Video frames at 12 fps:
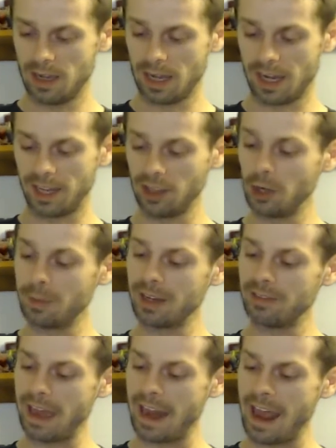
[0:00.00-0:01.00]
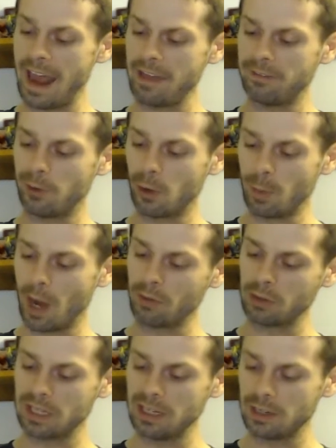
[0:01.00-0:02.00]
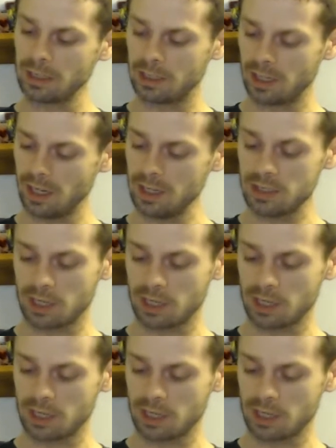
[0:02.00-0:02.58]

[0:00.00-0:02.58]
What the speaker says: A little bit of an ad for Marvel Gear and Goods,